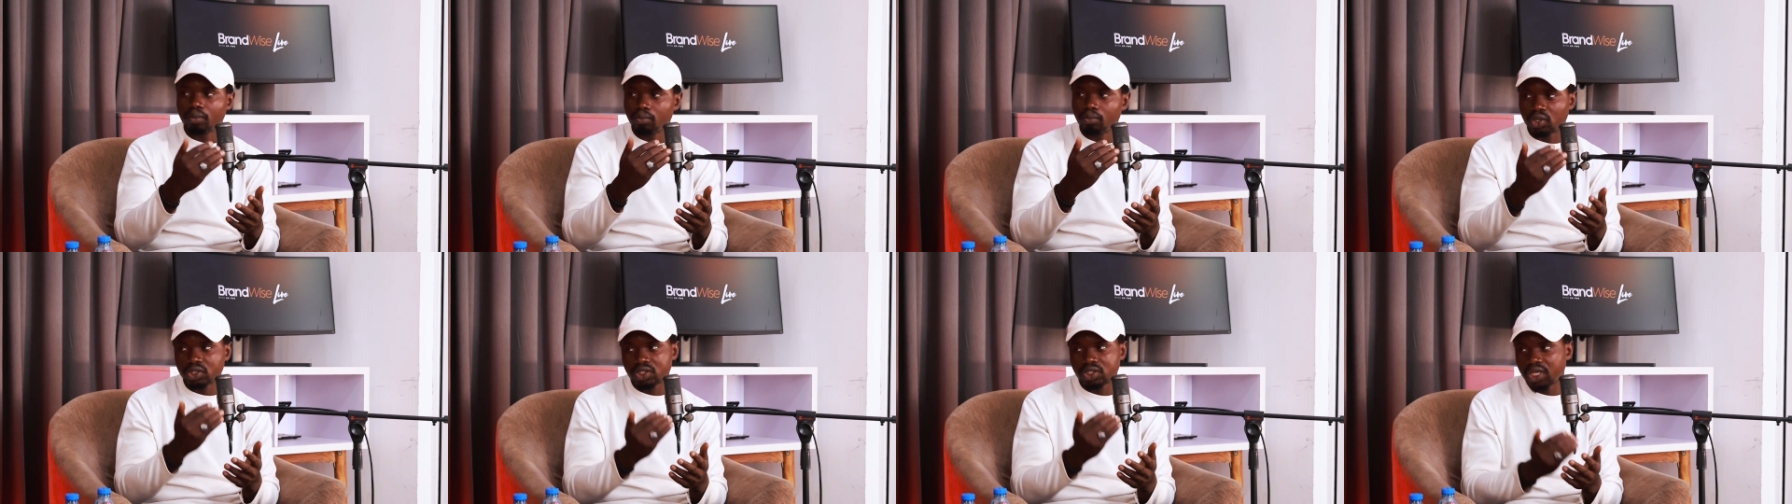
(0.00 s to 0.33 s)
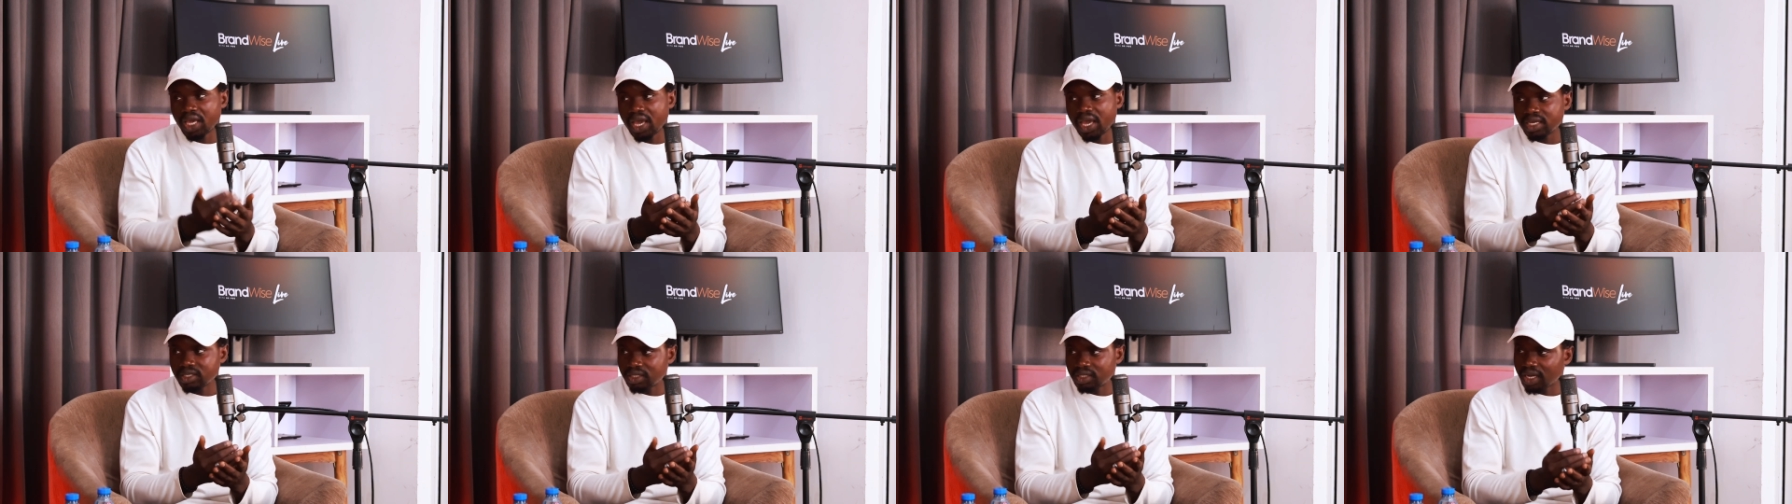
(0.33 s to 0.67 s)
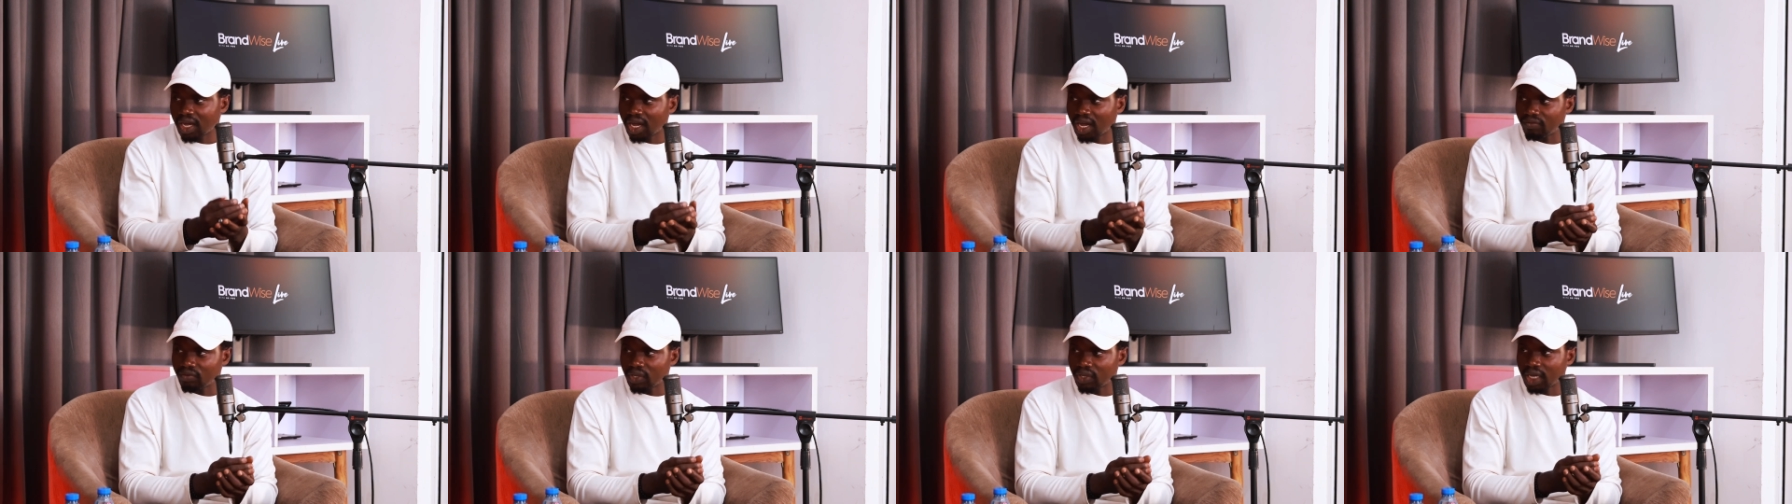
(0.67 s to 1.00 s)
But here's the
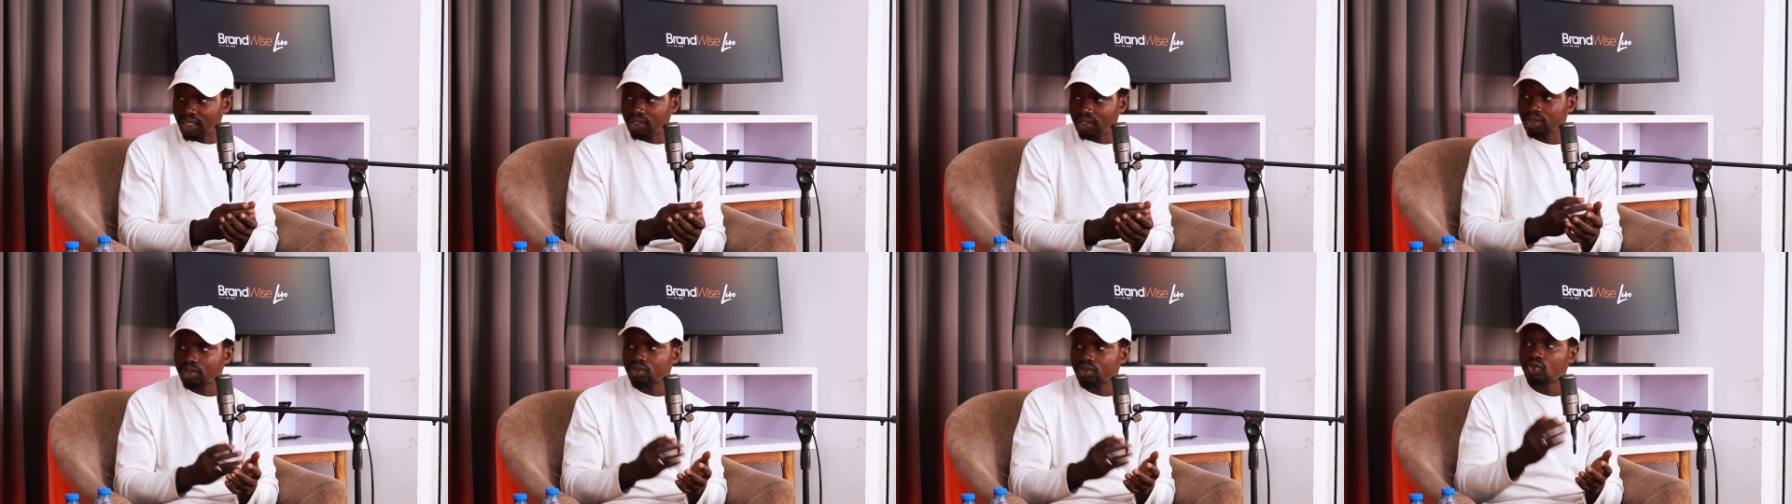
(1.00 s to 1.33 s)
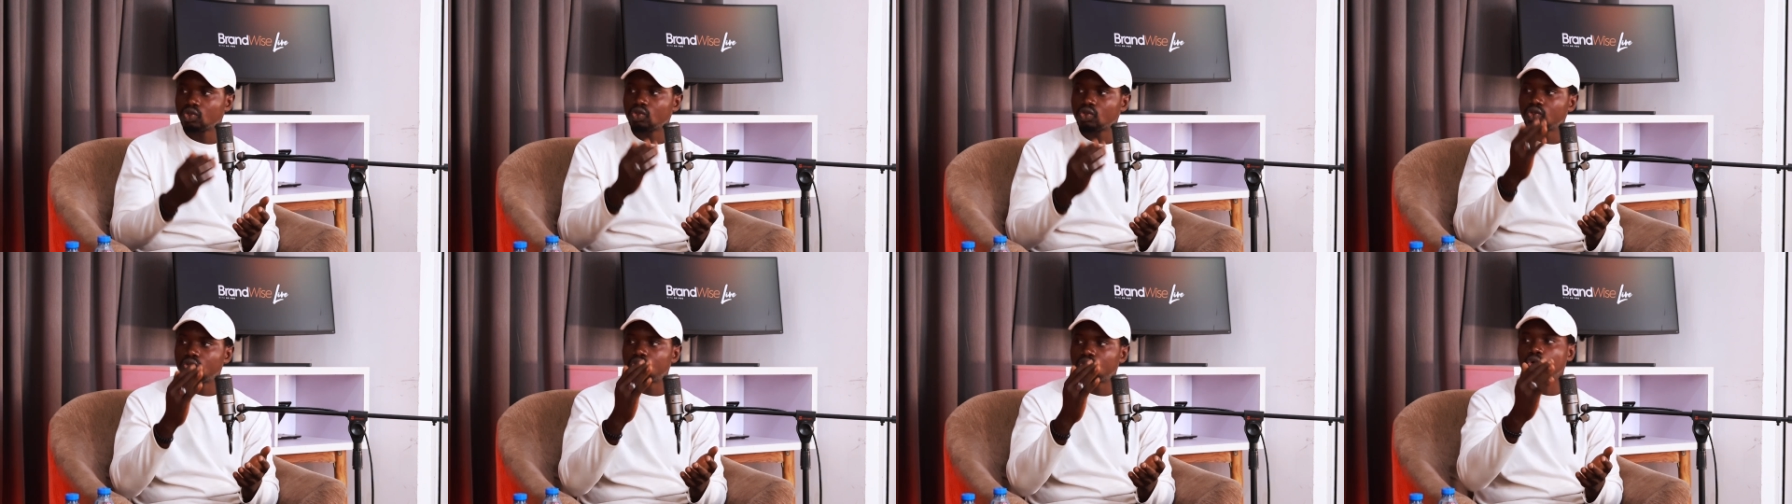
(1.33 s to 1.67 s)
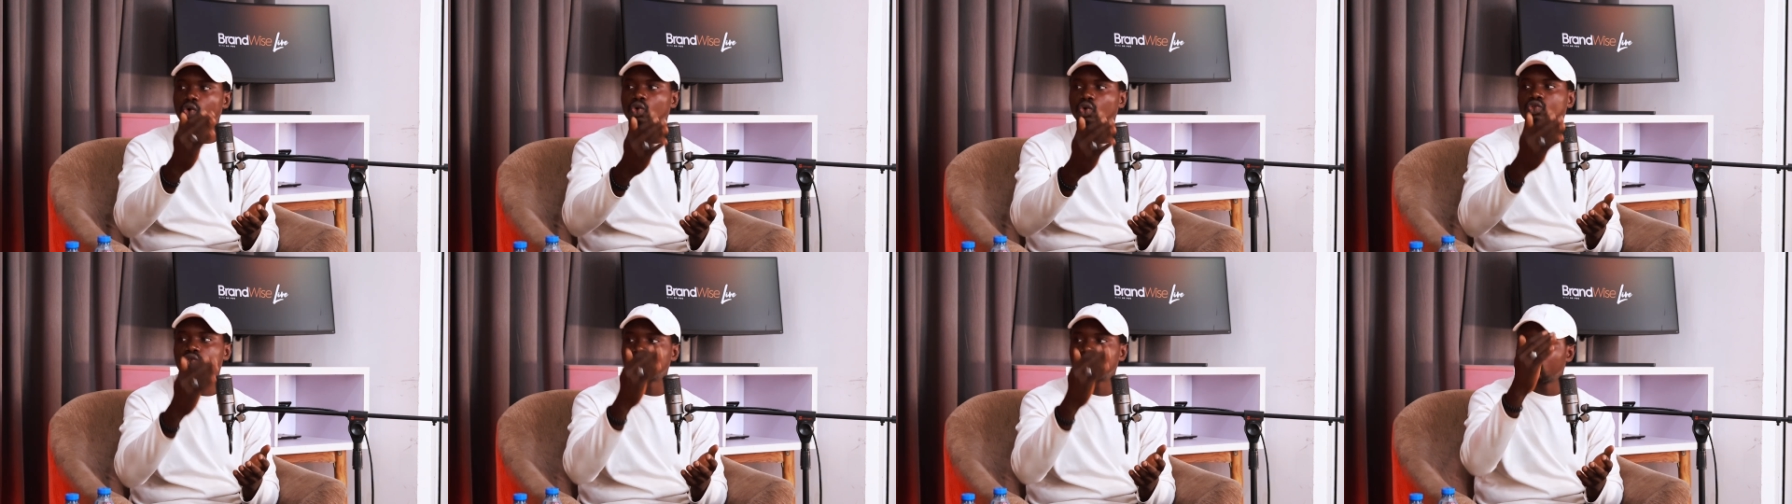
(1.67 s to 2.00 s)
caveat.
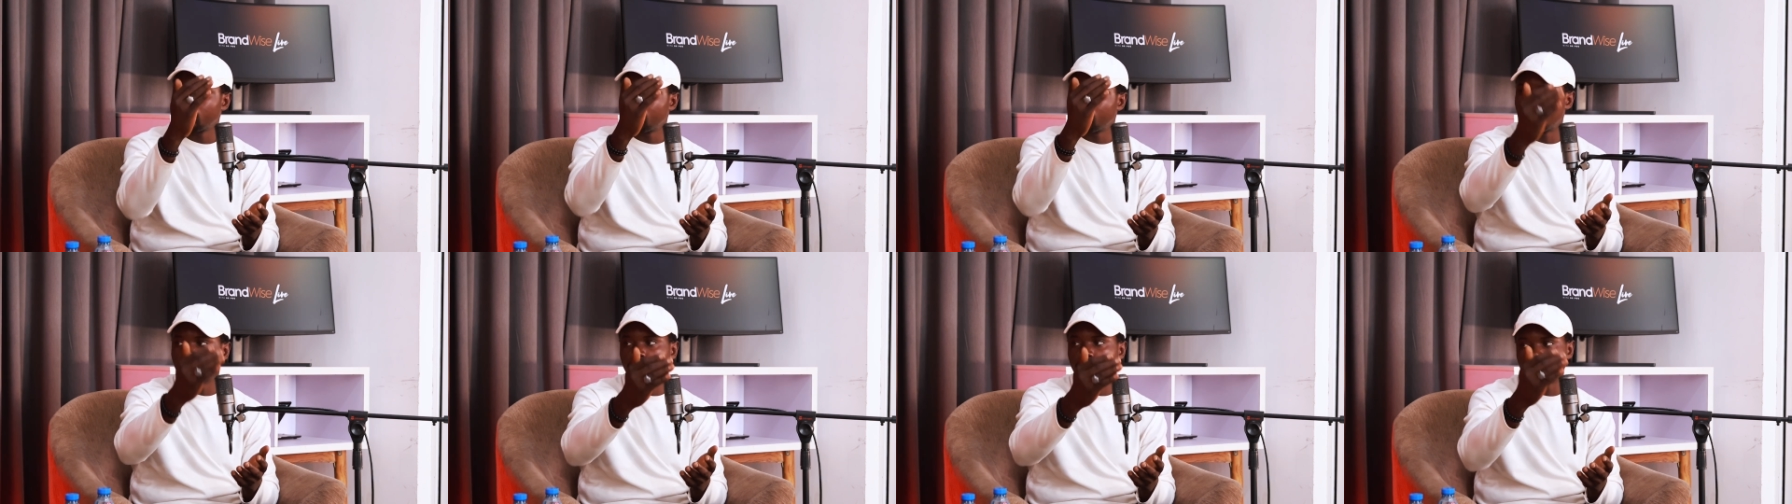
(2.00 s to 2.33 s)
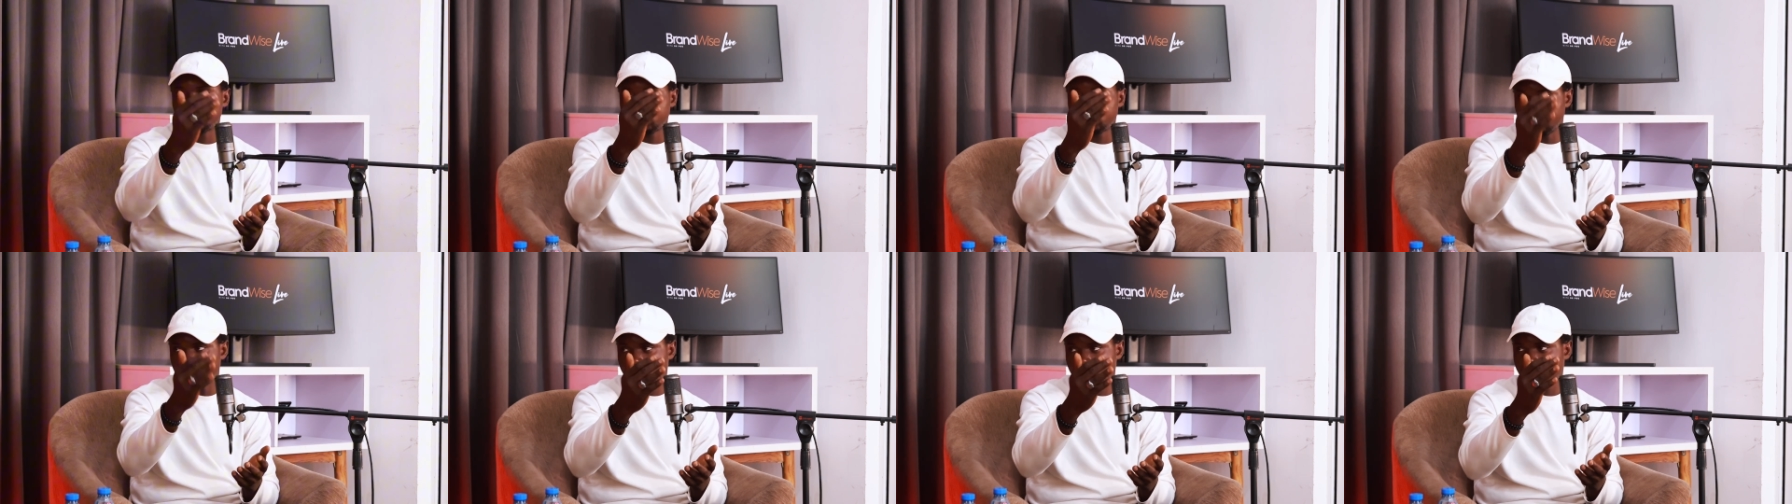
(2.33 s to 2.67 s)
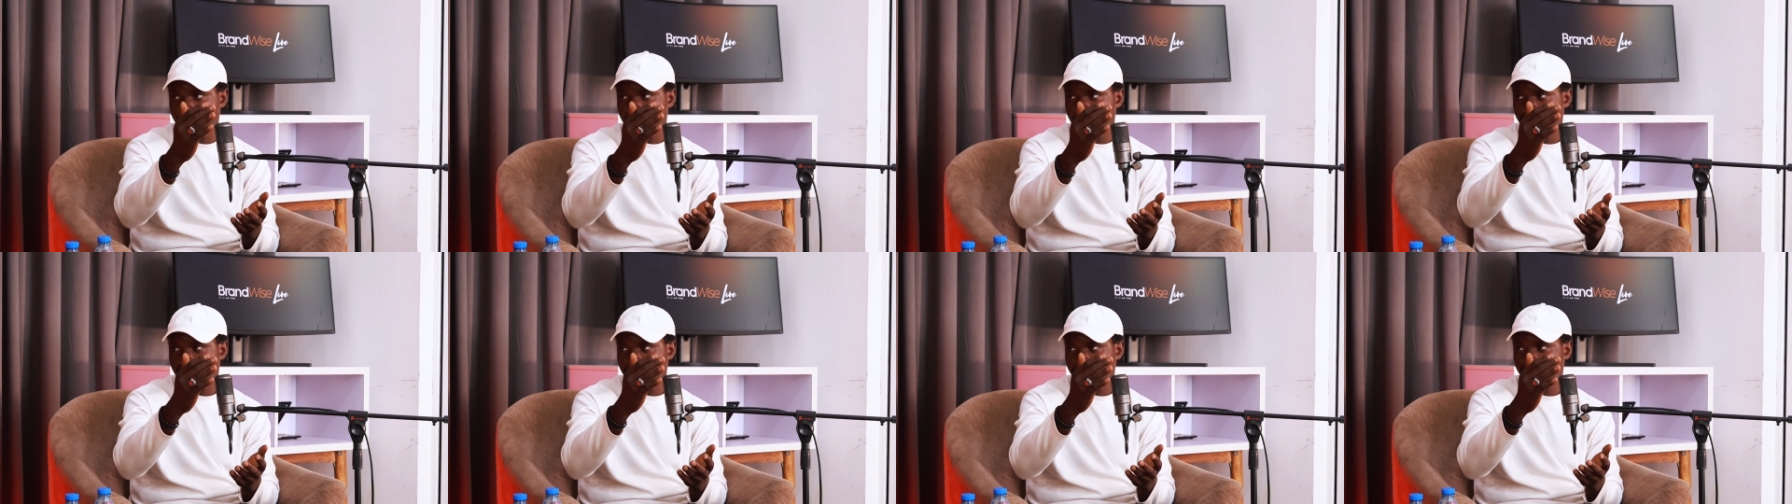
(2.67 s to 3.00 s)
Don't post
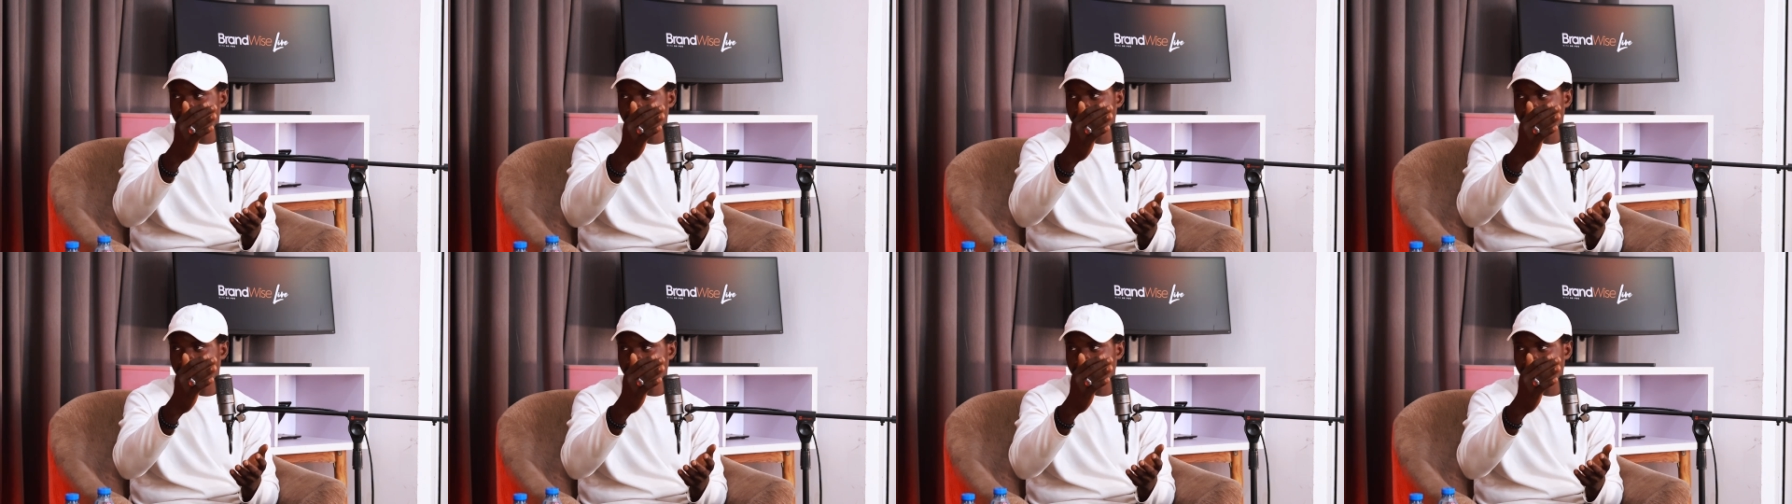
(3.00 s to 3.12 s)
it.